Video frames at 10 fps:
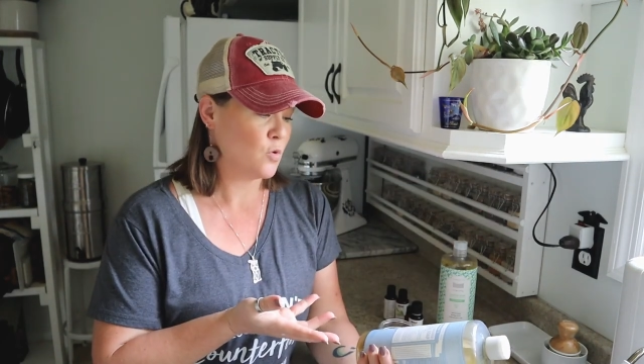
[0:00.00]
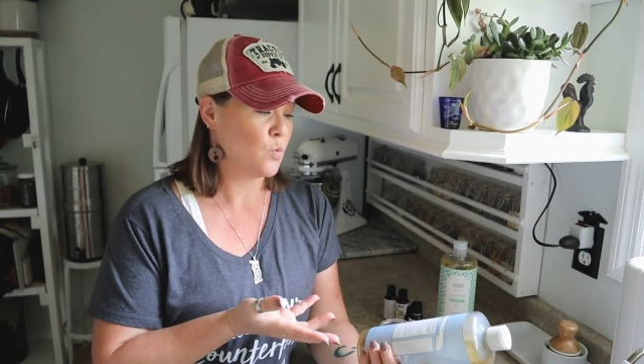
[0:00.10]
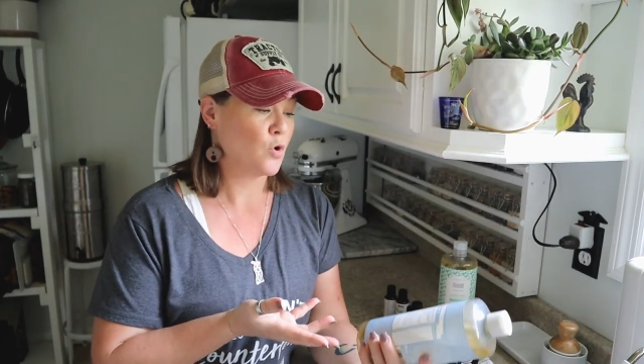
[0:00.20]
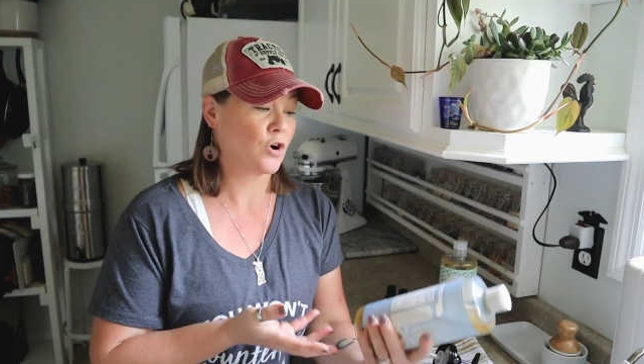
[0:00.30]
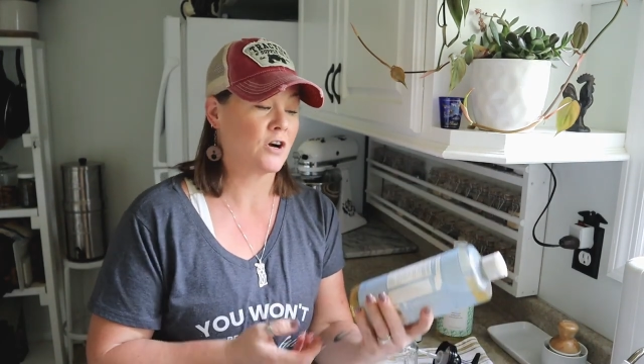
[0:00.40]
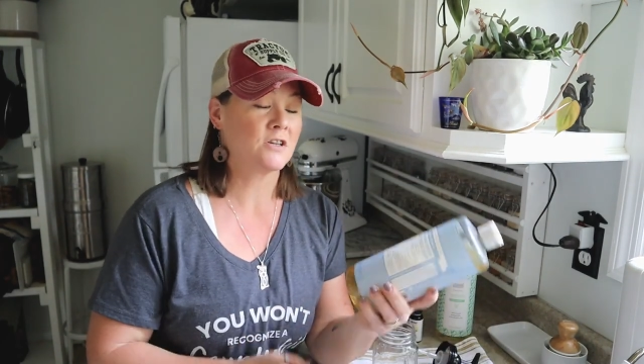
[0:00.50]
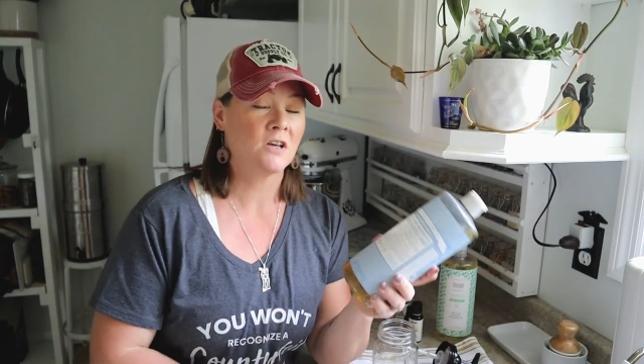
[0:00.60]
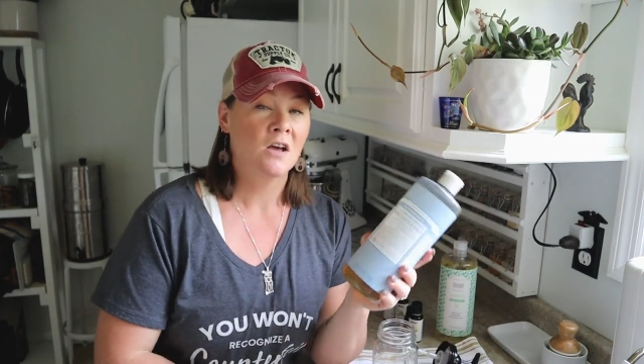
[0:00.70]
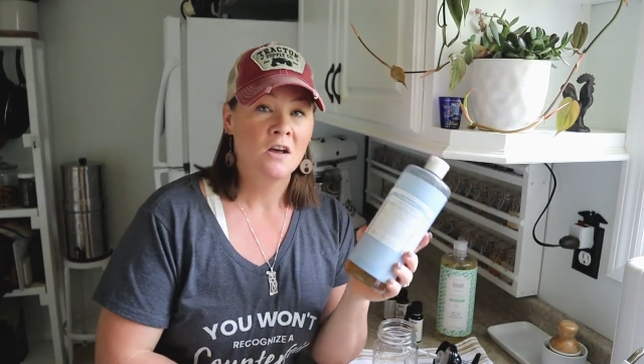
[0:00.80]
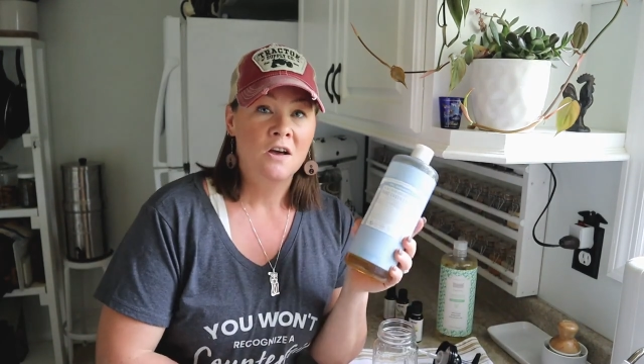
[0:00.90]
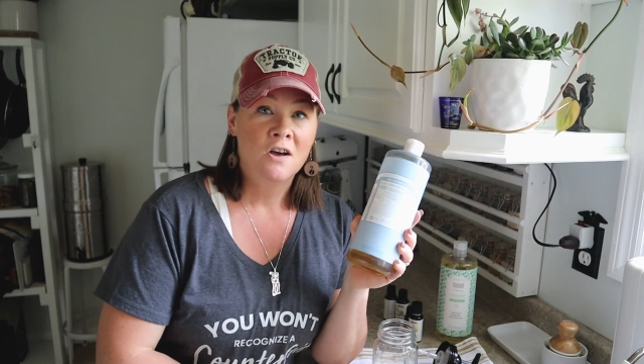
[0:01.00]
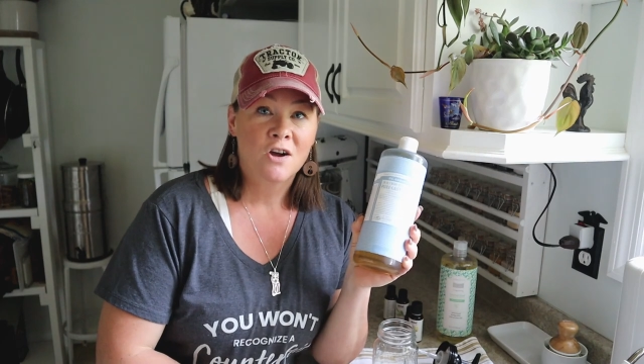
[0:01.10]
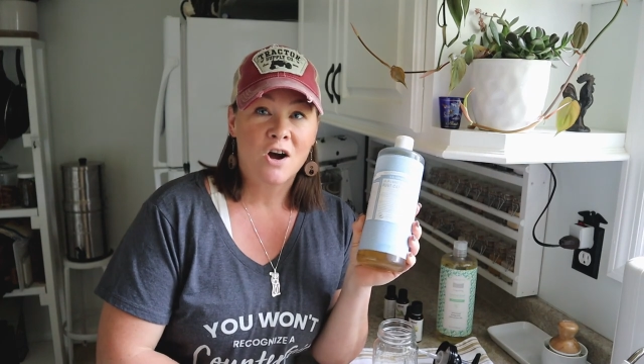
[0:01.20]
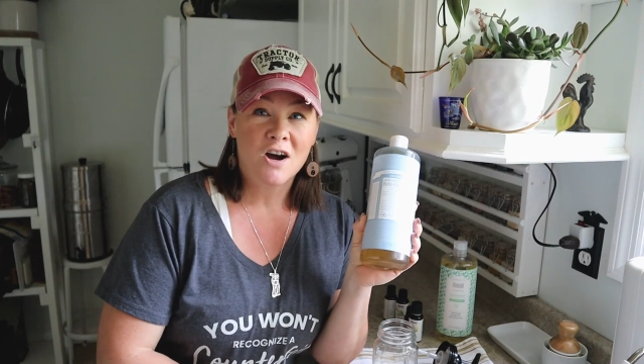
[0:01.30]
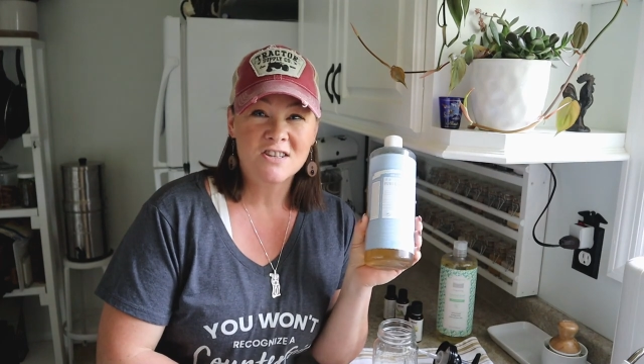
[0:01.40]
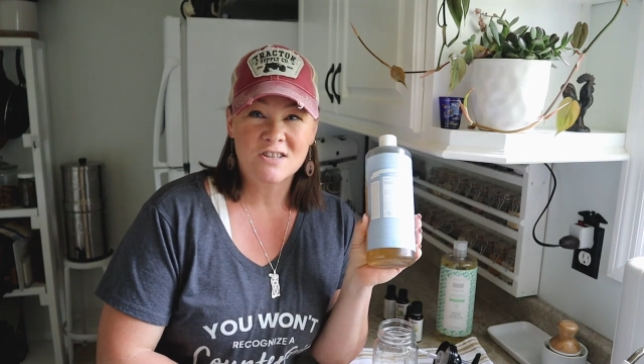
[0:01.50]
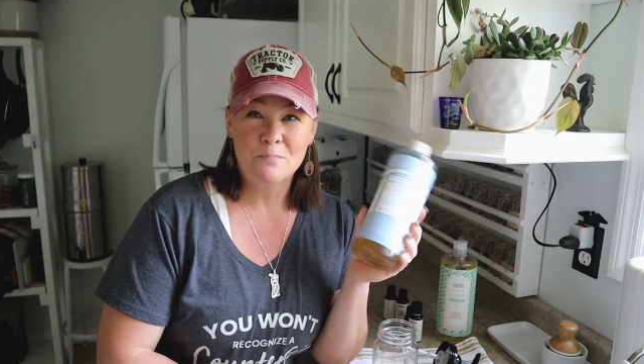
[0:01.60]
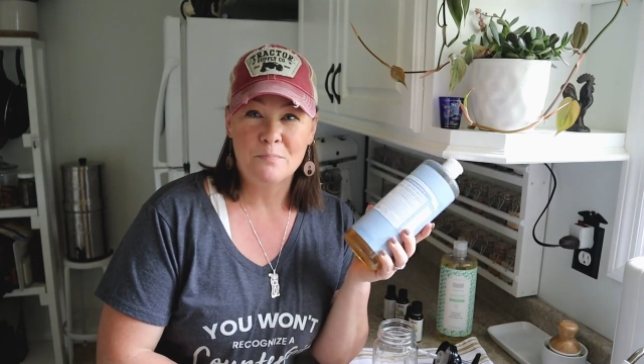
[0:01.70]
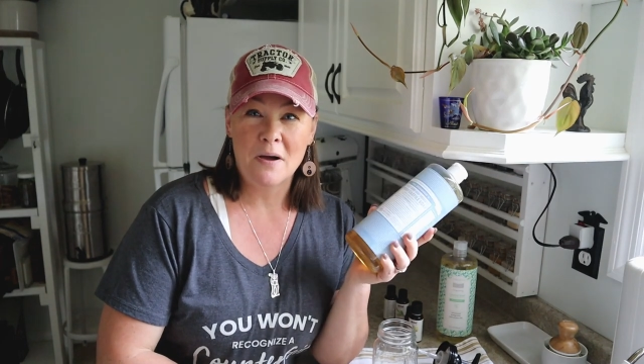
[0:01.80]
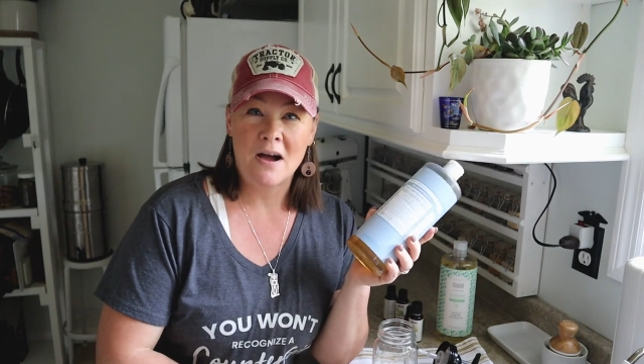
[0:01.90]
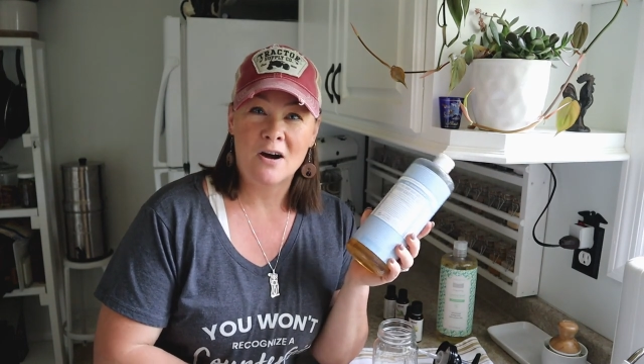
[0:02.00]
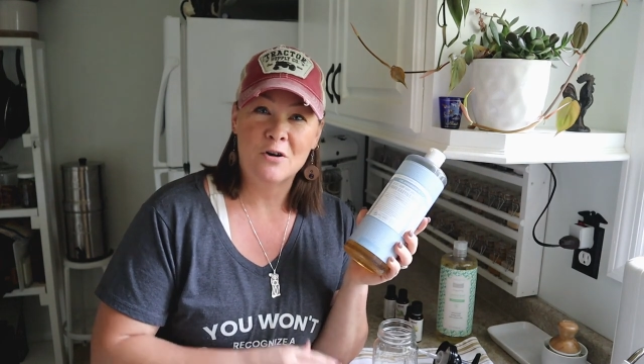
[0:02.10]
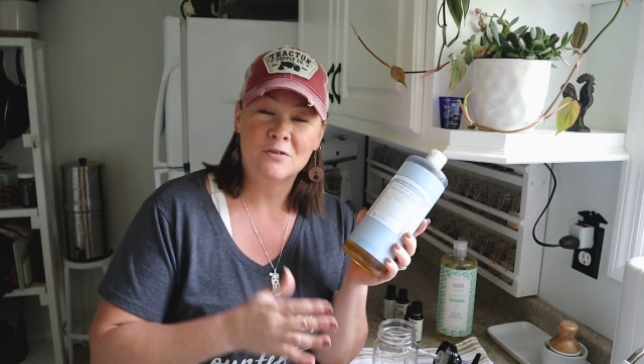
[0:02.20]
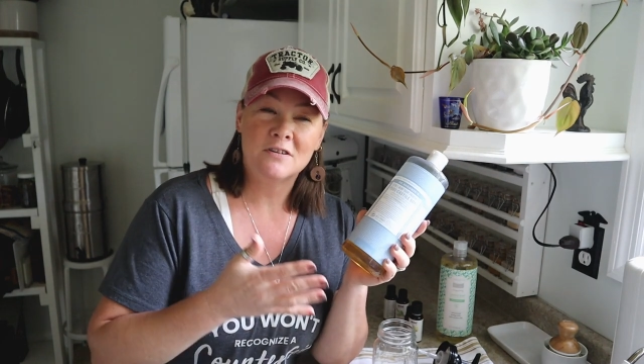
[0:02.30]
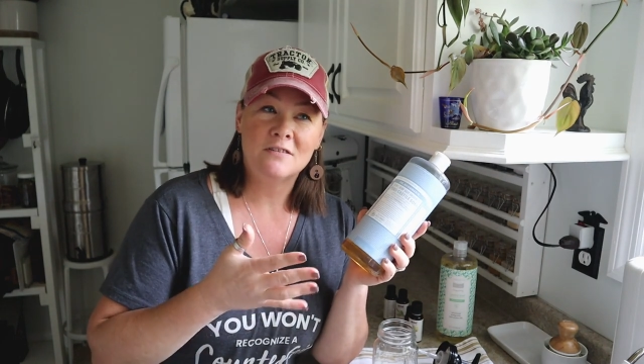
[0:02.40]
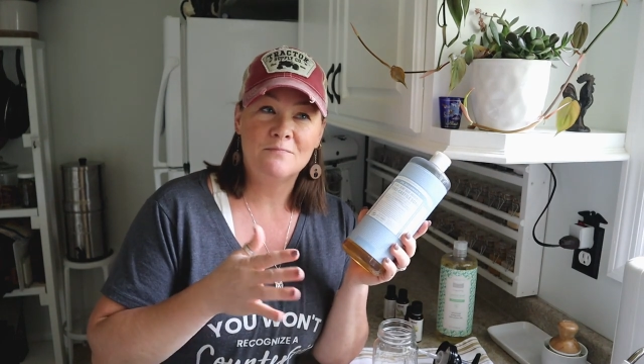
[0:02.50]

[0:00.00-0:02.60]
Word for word: a quart, costs about,